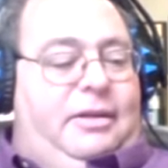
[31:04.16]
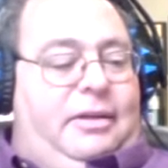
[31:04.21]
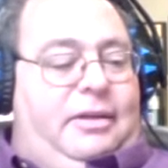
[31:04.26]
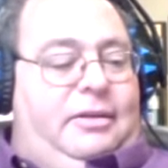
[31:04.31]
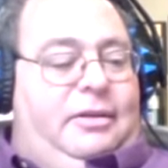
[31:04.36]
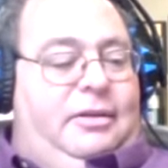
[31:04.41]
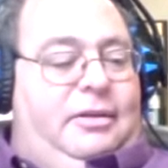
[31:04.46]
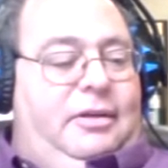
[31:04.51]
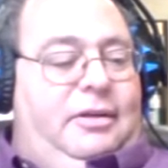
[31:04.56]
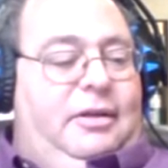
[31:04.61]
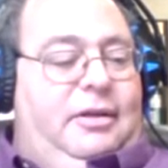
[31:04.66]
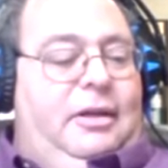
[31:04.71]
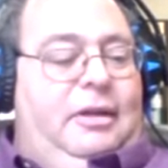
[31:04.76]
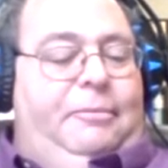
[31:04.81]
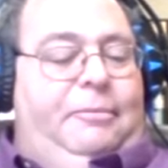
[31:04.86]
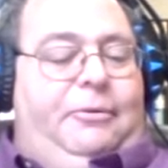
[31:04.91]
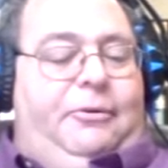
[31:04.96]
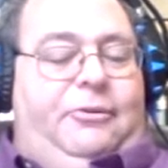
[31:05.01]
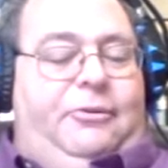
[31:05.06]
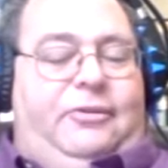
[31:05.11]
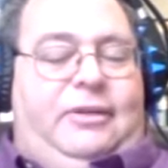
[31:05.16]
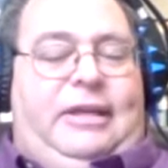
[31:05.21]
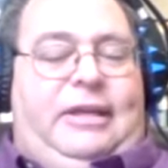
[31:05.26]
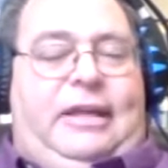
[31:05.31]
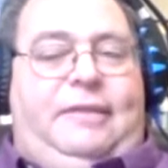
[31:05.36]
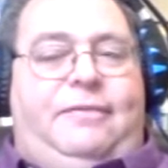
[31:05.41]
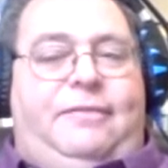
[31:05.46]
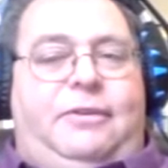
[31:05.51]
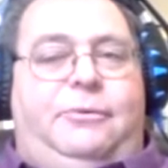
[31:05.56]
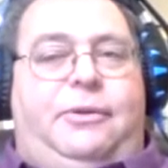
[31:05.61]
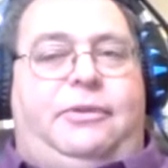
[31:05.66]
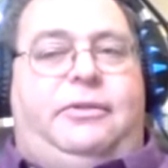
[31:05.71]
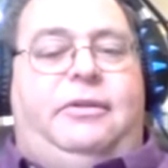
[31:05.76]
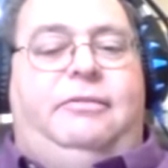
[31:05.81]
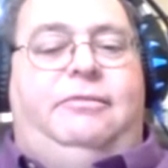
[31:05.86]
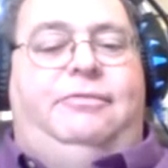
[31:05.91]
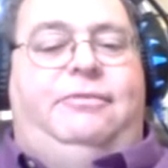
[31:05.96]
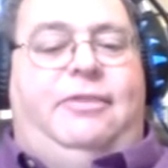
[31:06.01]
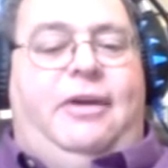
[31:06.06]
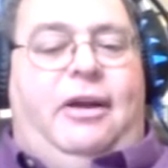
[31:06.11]
and an out of court
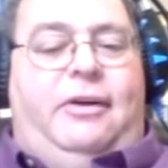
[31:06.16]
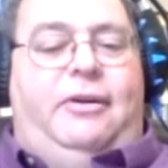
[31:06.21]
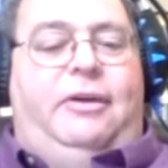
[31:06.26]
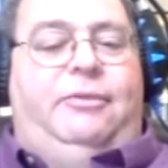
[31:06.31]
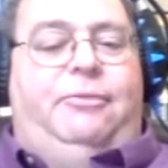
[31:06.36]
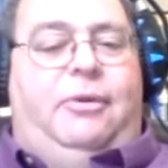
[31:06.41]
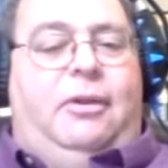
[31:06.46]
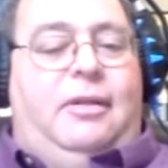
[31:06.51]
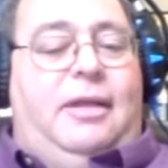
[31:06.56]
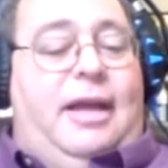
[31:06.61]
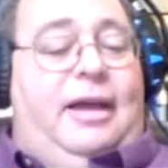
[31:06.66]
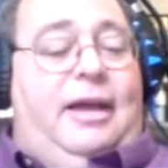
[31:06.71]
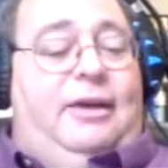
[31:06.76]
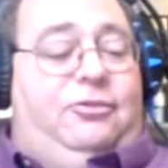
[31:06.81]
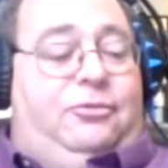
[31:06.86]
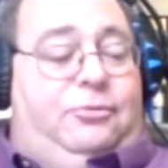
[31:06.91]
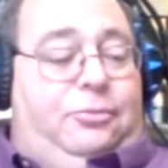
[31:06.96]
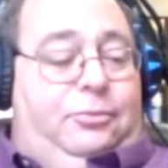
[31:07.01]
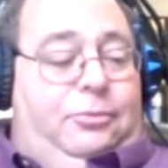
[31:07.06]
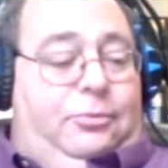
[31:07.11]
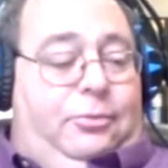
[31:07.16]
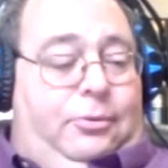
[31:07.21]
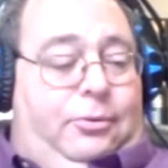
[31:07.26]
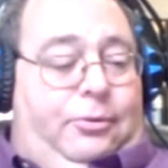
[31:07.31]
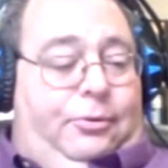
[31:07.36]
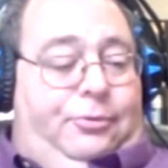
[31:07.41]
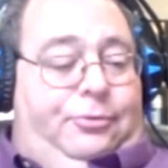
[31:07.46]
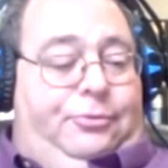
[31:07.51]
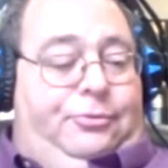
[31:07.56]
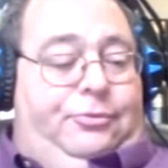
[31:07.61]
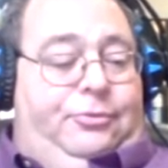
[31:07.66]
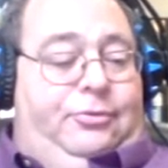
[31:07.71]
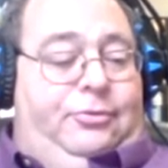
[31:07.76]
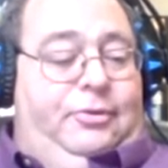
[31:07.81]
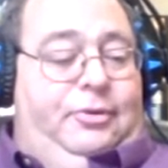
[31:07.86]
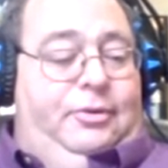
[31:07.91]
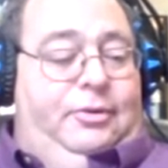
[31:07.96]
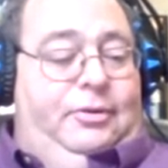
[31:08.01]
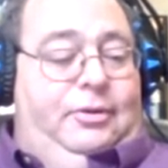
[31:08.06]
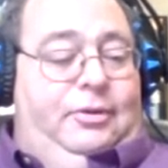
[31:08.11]
statement offered to prove the truth of the
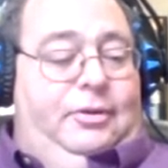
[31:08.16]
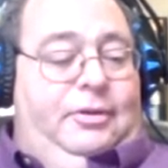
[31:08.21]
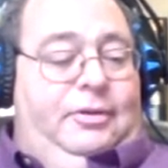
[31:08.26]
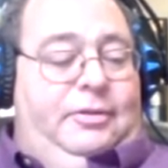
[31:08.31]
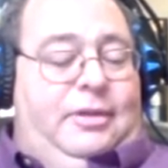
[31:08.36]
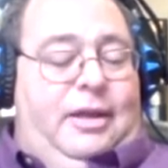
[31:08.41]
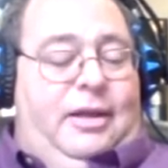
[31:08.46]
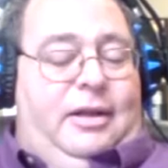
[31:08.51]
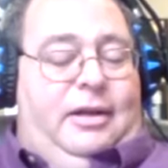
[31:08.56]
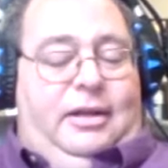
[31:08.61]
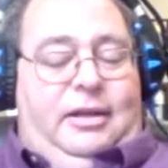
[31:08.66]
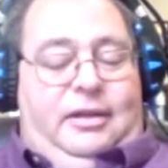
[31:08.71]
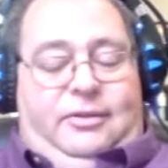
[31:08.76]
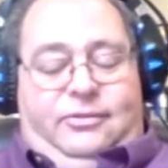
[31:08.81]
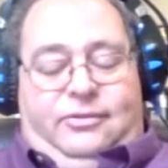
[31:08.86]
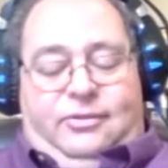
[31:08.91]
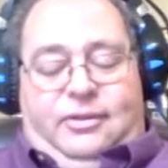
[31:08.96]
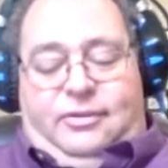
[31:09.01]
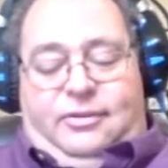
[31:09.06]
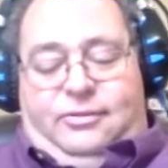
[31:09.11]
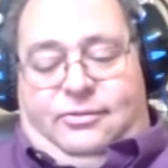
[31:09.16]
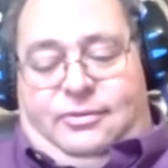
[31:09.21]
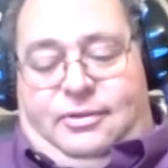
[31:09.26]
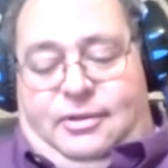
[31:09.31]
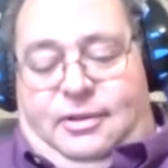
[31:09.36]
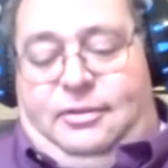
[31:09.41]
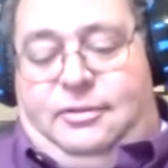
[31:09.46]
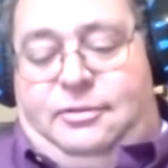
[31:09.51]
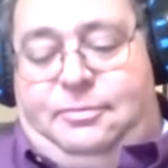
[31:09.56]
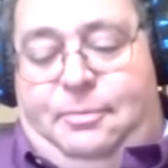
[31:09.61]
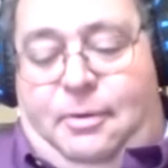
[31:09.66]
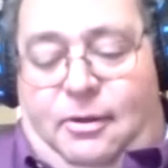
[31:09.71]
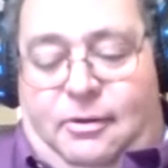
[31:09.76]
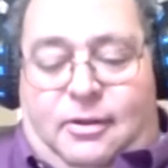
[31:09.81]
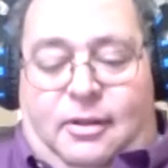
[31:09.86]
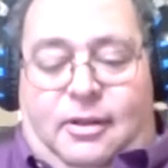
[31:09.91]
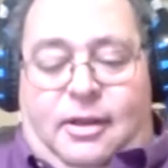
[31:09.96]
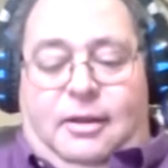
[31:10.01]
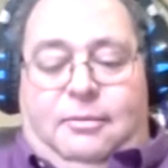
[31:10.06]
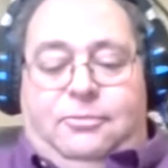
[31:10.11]
statement is hearsay
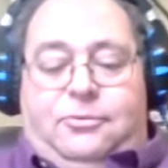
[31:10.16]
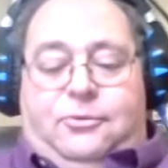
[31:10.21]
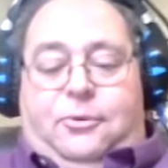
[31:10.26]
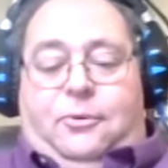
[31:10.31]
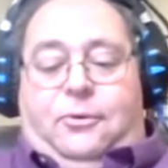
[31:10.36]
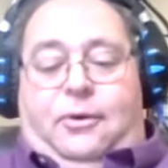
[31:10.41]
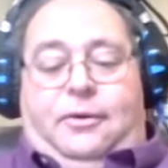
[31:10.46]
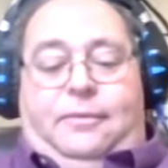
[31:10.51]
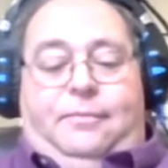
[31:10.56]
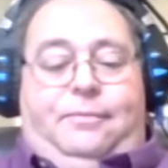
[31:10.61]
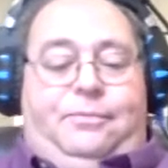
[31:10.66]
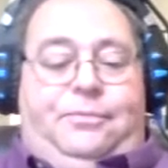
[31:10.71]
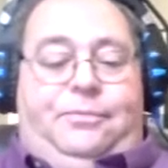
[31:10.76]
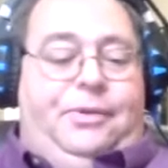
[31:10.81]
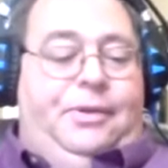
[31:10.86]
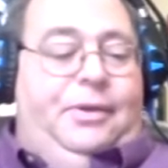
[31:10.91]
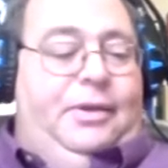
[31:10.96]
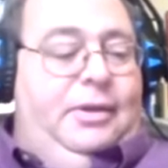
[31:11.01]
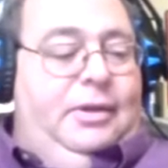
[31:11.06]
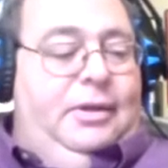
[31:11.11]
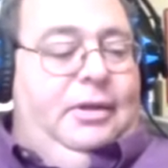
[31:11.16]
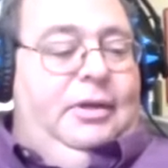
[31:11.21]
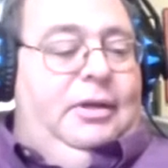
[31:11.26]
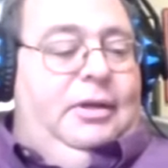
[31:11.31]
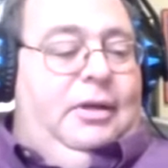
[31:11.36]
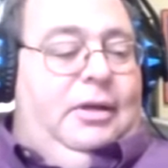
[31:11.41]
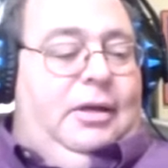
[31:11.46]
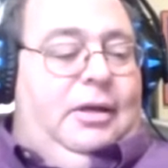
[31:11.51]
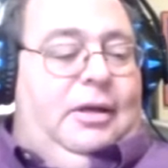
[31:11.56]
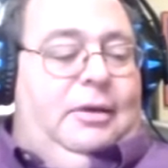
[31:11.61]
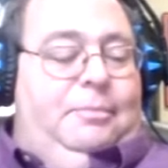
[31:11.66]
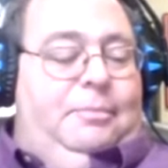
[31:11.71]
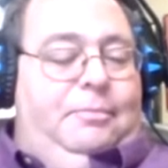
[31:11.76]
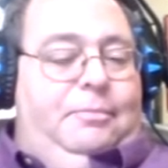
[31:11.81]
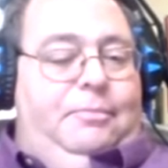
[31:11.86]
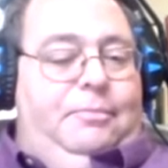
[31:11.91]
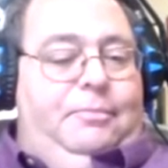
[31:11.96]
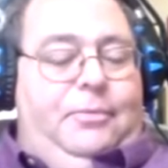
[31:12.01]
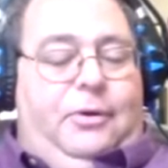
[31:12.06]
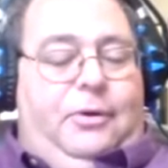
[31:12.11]
unless it falls within one of
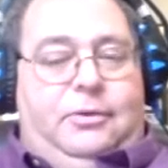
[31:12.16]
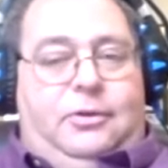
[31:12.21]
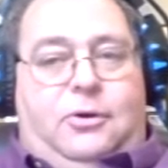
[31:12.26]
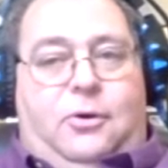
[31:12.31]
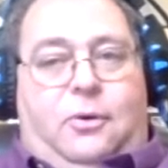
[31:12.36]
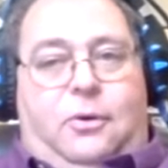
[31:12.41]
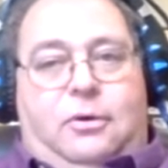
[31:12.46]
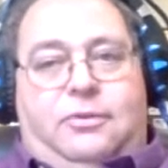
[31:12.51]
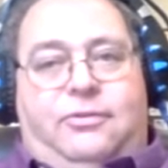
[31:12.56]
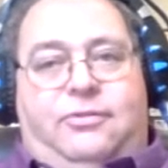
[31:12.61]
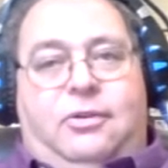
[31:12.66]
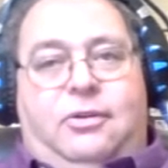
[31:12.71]
27 exceptions.